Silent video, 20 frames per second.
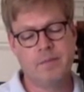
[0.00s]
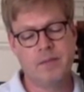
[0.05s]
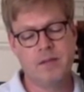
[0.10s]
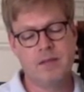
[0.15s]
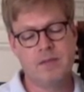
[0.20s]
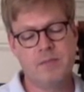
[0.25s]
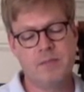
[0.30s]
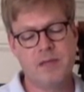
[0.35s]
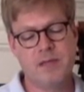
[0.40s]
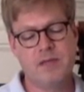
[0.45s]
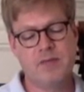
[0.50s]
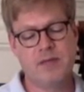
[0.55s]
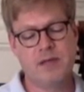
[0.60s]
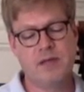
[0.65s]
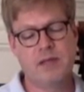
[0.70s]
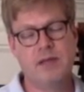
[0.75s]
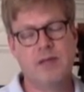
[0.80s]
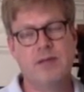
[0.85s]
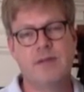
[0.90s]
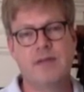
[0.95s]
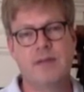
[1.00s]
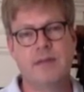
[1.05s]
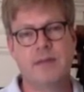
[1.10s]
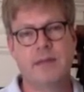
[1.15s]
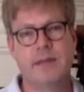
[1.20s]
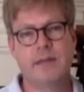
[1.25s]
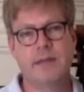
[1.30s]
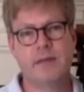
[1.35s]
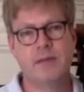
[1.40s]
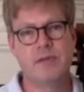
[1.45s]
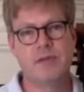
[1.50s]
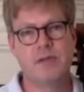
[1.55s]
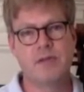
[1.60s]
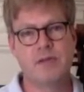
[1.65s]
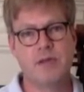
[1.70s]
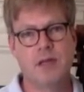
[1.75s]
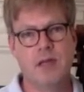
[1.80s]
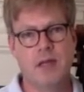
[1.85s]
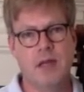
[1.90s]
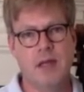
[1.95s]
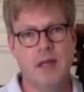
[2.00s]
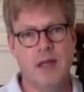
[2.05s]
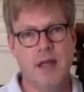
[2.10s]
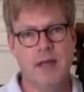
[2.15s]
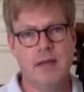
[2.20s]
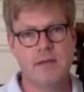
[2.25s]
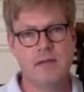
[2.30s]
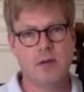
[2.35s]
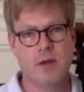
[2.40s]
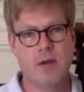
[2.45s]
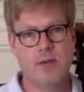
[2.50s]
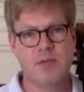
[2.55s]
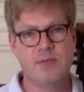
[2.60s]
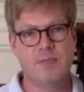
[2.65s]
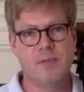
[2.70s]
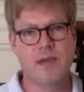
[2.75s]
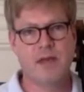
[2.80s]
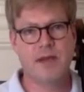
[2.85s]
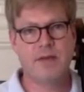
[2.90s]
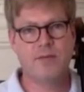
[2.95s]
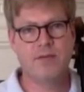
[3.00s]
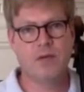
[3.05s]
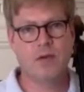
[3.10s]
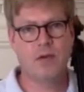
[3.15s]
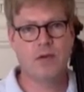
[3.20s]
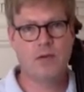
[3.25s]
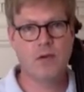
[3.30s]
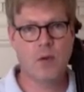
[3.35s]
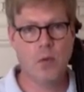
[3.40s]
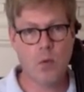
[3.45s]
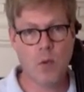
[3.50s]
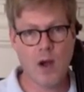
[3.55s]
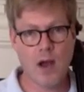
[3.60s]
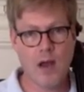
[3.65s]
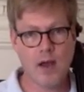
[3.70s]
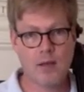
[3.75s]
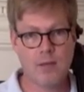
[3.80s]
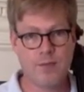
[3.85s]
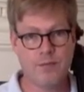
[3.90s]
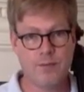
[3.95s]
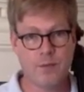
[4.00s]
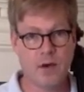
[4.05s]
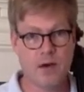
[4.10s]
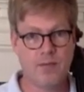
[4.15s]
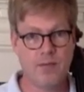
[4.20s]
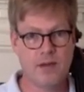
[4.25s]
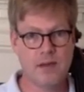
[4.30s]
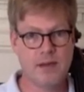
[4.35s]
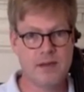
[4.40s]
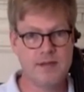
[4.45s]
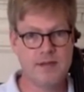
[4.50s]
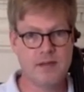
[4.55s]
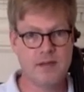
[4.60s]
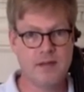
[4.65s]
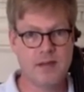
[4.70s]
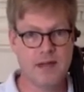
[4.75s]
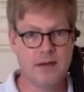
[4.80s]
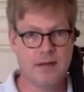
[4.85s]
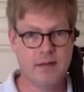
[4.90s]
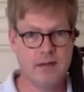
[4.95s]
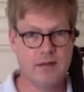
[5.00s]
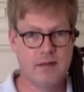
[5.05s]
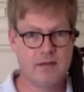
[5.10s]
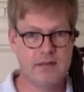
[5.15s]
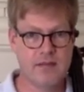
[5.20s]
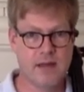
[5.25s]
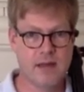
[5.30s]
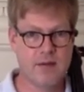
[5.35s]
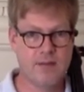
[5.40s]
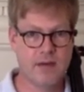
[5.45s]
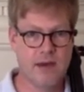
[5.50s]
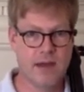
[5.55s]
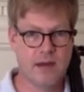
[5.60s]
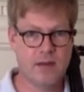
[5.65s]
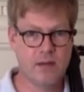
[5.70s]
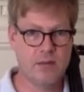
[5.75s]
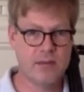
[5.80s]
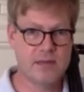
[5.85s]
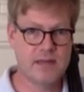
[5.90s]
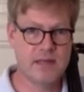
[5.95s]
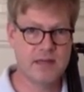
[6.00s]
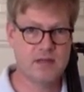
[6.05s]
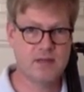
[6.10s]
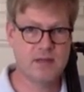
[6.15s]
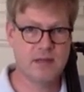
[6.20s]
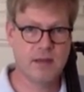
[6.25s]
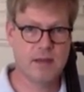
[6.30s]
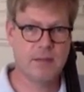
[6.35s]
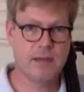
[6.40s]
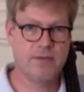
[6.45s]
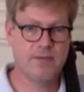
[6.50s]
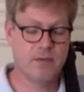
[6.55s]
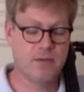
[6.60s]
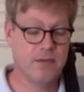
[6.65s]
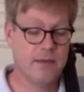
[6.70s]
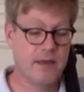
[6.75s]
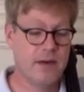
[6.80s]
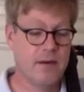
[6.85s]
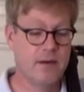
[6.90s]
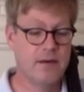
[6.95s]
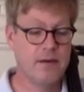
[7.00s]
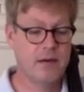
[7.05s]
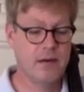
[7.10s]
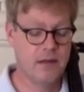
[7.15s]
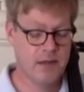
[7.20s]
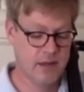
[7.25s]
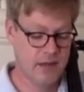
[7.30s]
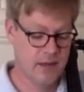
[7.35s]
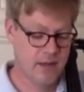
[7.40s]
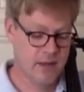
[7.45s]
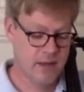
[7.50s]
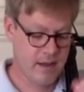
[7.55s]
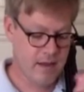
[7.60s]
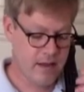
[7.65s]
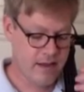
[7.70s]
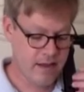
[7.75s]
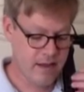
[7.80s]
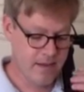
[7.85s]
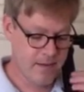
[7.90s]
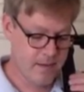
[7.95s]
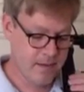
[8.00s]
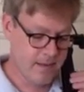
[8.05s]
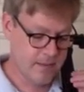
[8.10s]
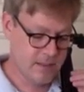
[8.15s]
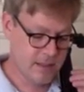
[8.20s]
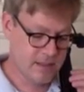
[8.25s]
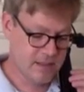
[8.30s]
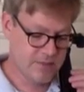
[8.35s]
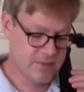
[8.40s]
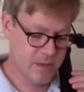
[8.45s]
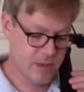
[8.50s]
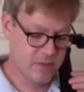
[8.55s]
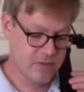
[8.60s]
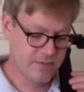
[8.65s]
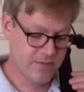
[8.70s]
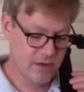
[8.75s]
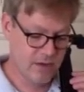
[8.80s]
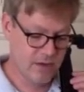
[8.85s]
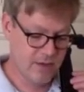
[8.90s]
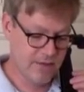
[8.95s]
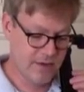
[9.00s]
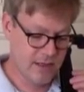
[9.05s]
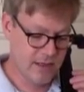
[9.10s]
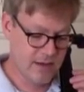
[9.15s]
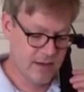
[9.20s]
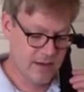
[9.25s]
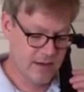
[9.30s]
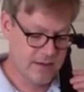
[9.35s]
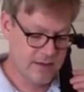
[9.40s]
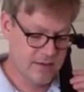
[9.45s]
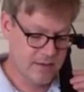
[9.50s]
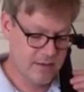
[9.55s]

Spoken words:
this piece right here is a little bit loose. And so I was playing for a while before I realized that that little slight rattle was actually coming from there. But this bow is very, very nice.